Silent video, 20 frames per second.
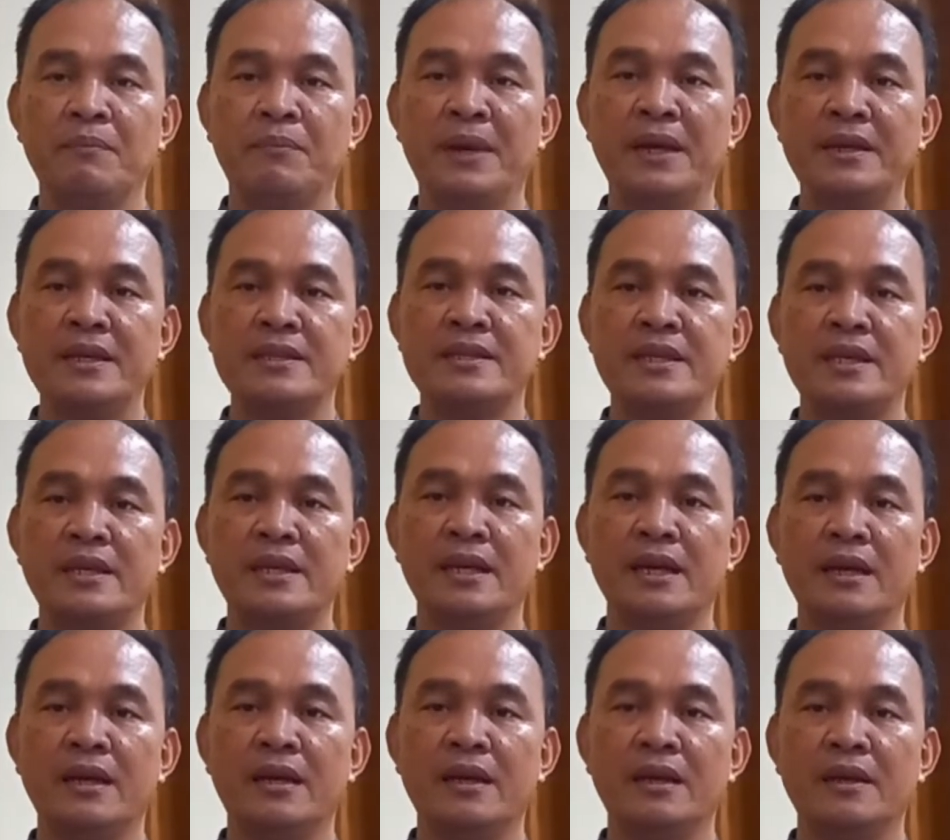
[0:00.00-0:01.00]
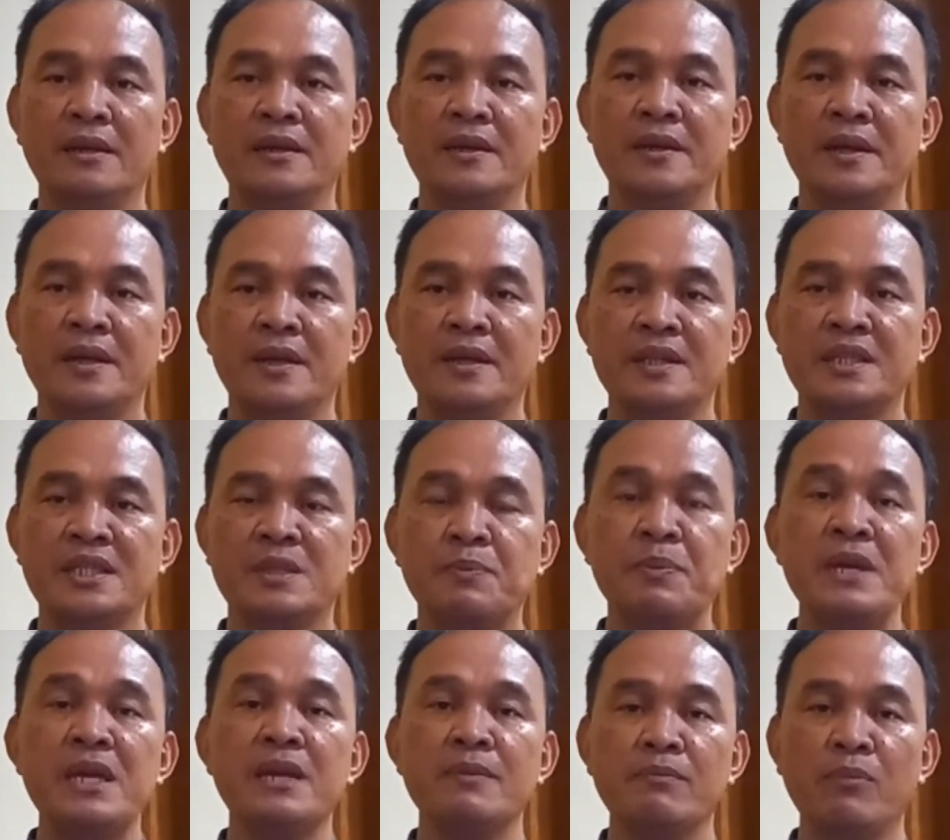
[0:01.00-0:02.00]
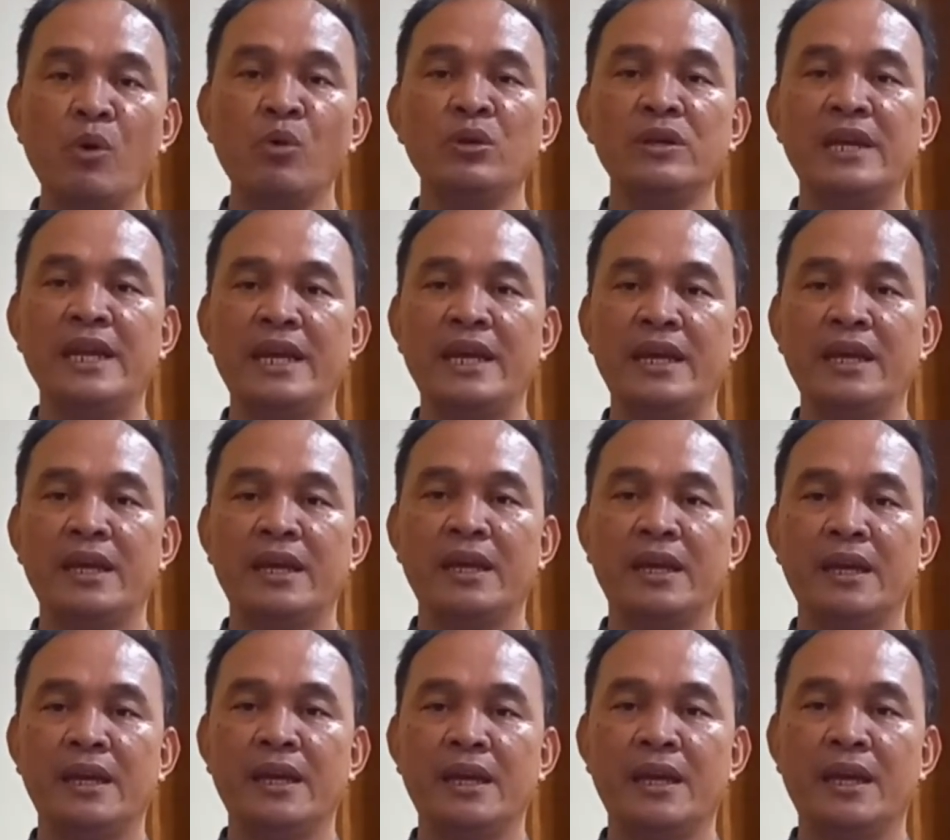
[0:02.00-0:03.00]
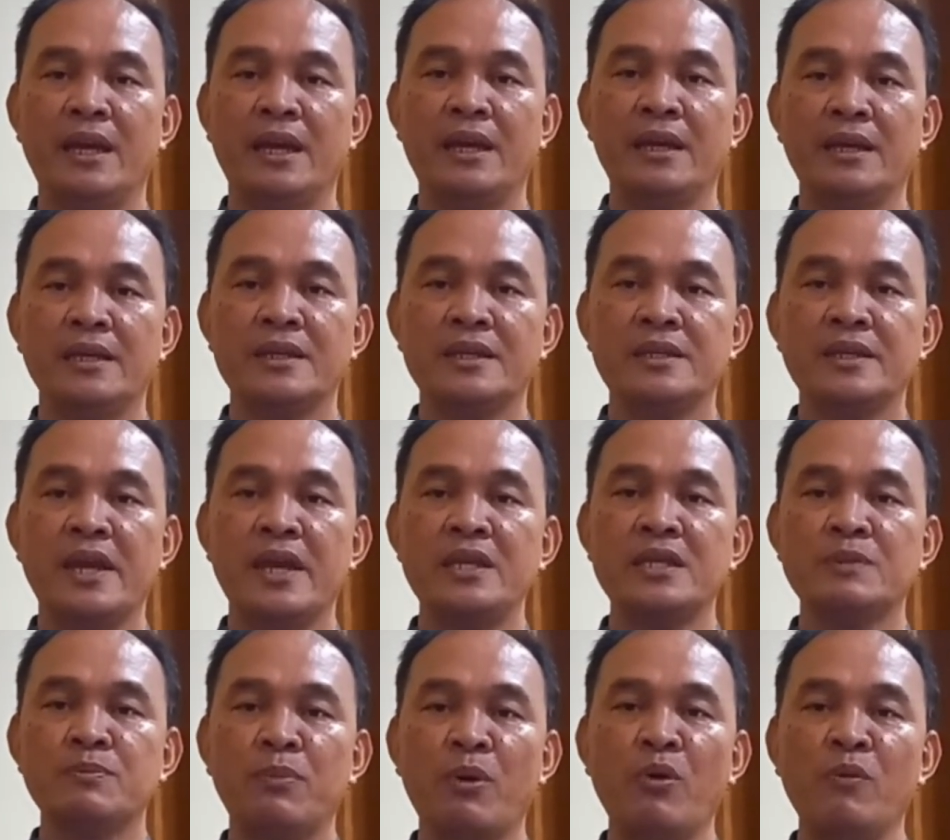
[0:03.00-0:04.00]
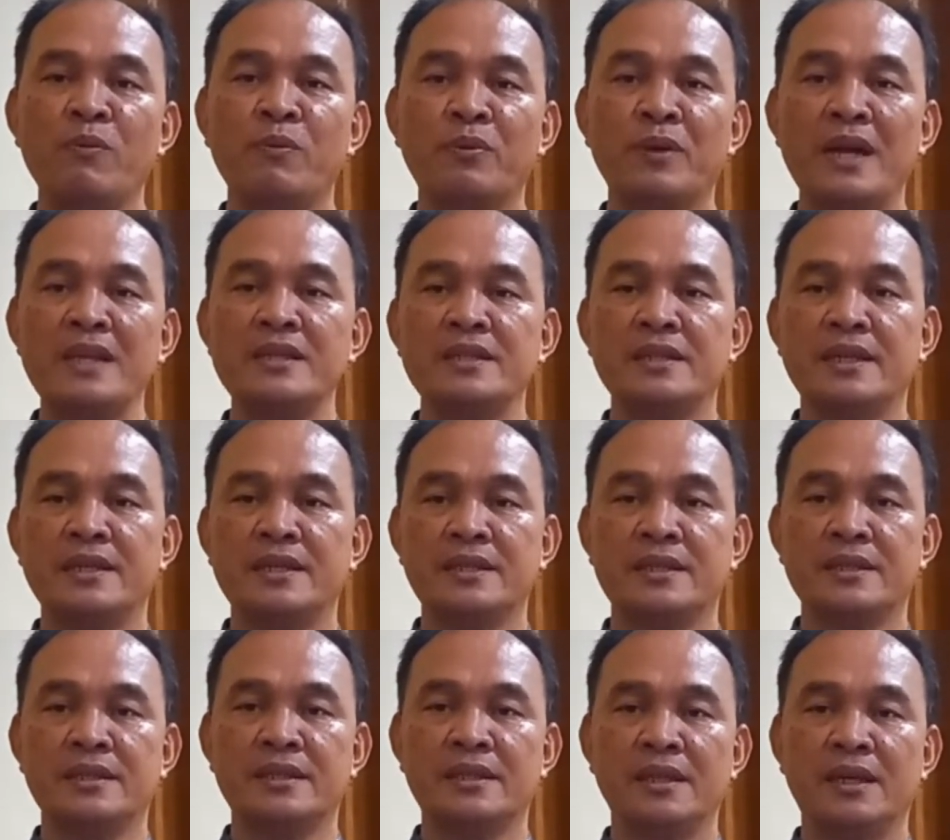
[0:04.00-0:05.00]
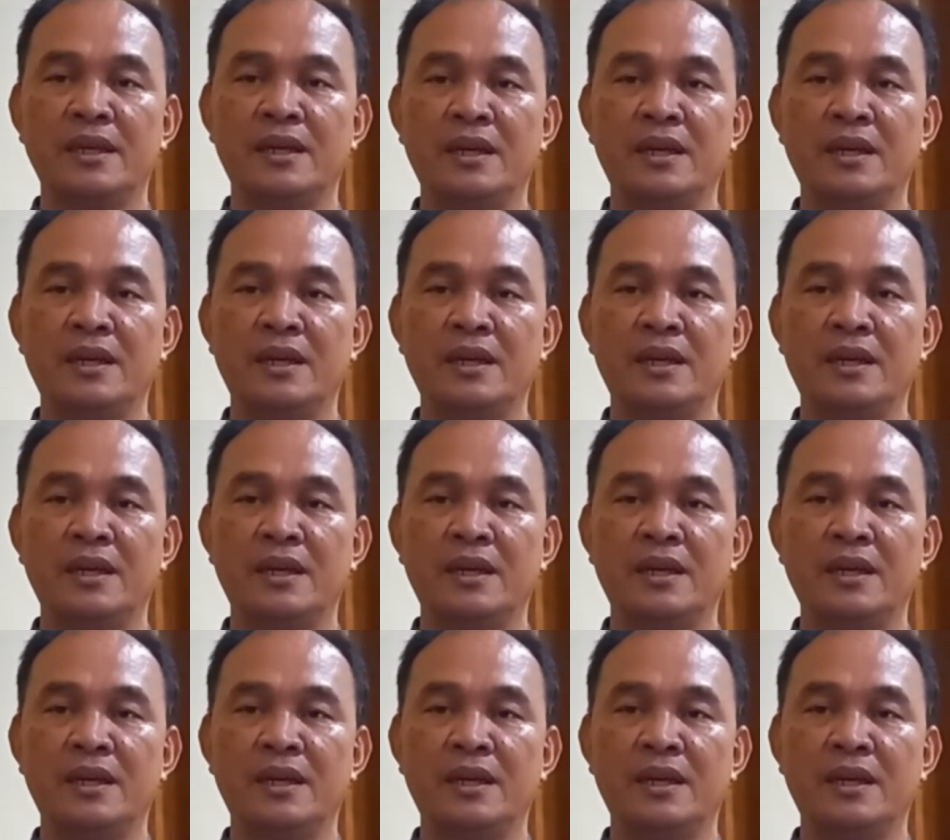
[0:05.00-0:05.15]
Parisia, speak boldly, says Pope Francis.